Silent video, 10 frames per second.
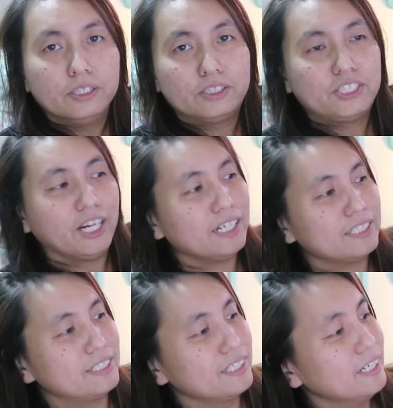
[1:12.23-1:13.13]
it's
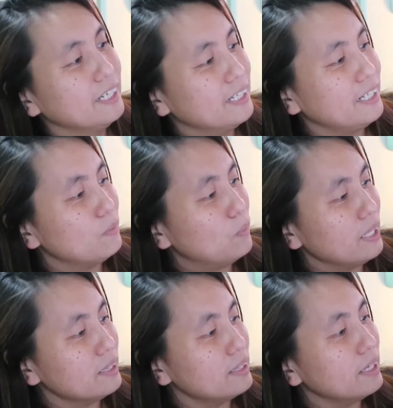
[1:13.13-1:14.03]
just that
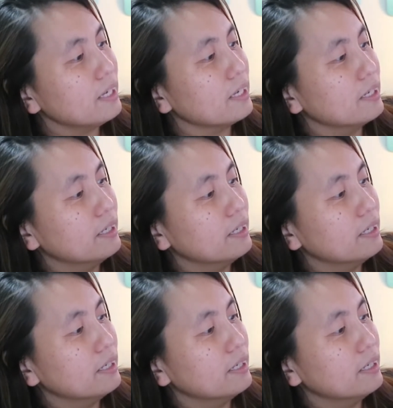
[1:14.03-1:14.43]
one thing